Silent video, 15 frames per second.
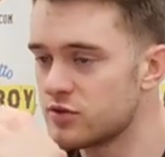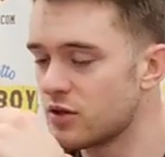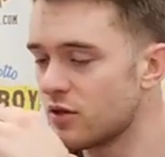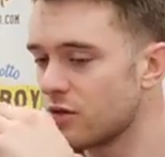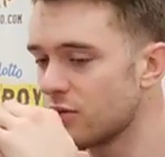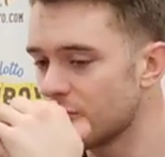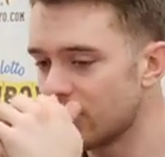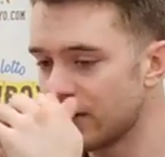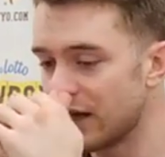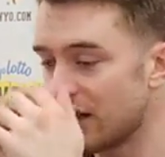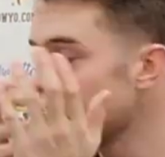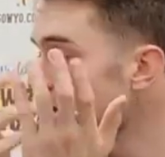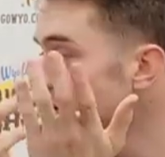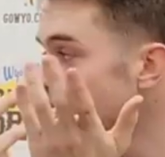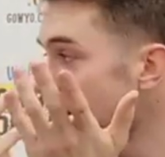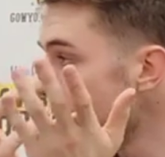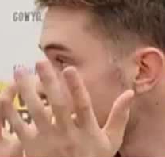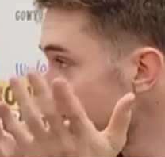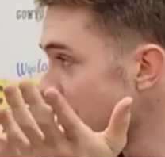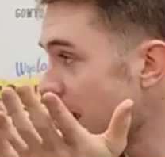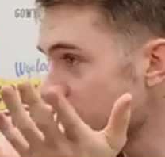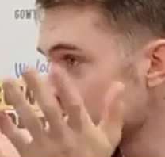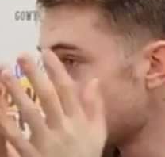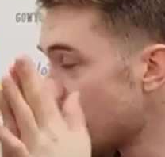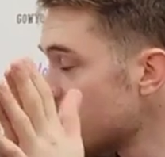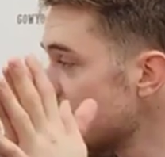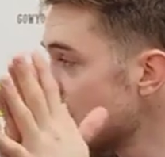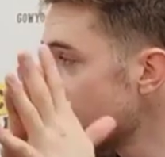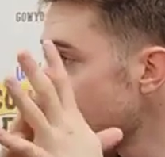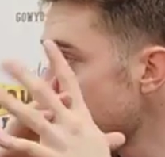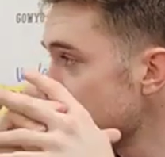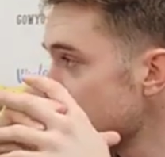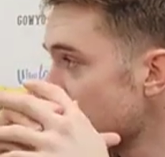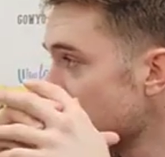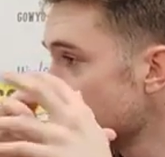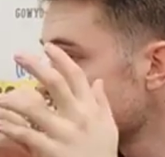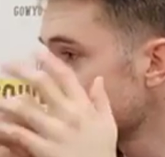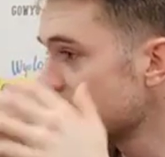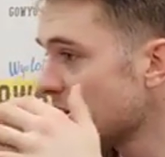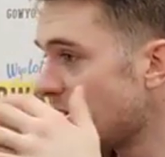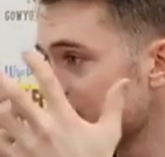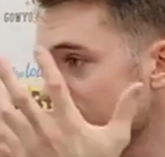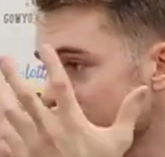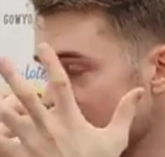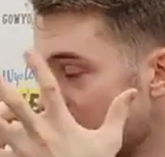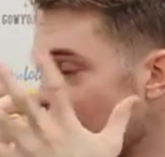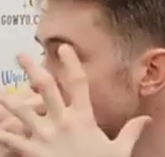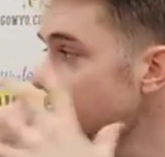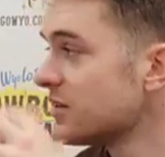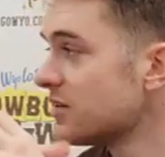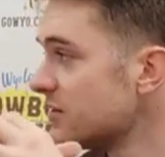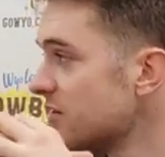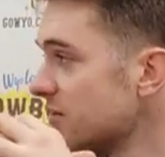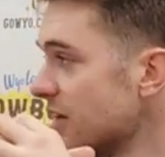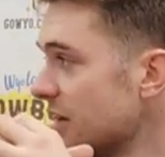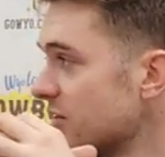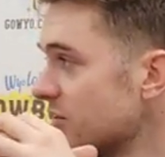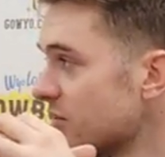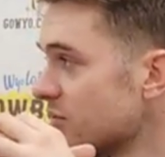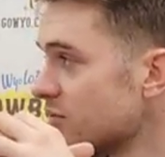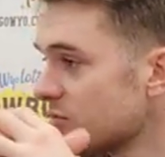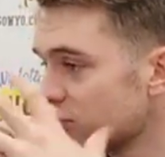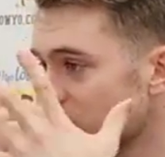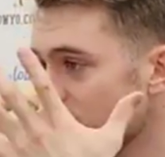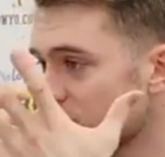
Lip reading: So we got to be able to have some help defense and have some nuts and some